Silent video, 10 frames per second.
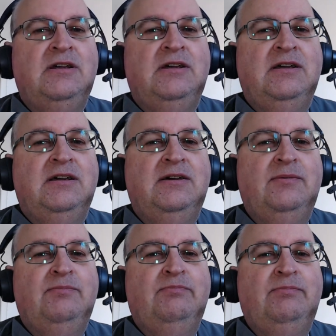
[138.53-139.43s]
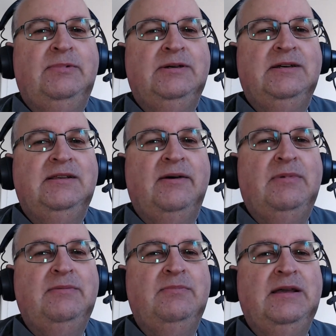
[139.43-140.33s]
And that
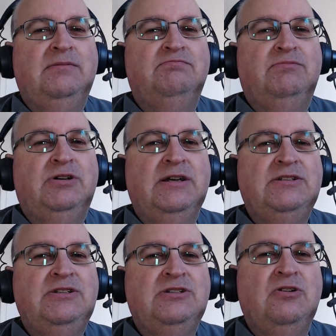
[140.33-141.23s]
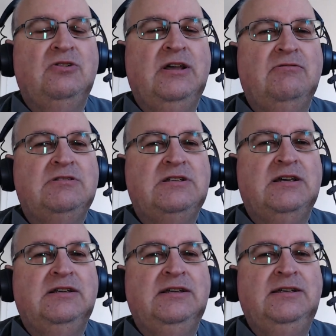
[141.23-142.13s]
might make prices go down
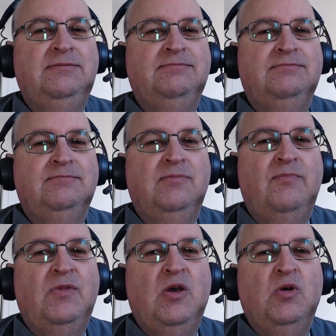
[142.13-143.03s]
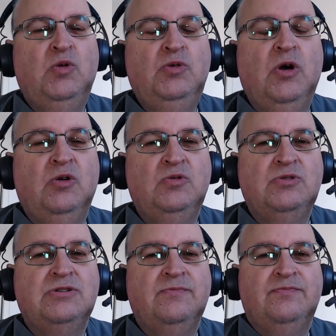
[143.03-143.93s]
slightly. Who
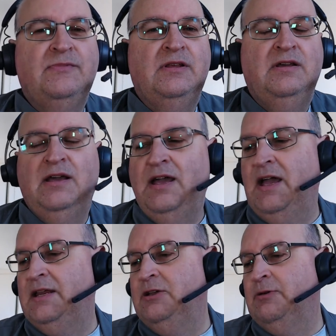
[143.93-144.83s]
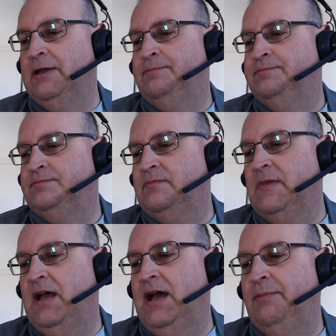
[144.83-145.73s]
knows? Anyway,
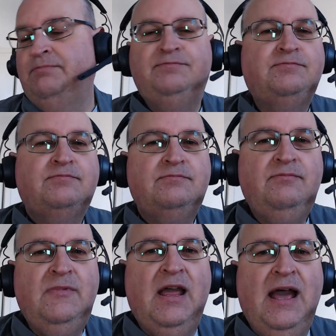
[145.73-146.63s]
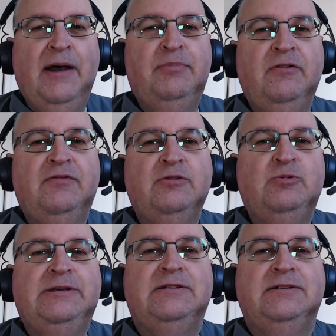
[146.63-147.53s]
app of the
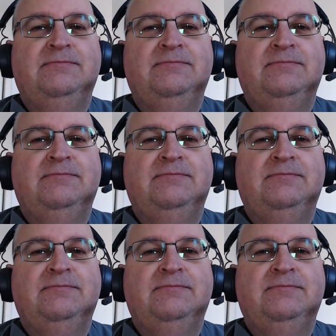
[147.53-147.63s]
week.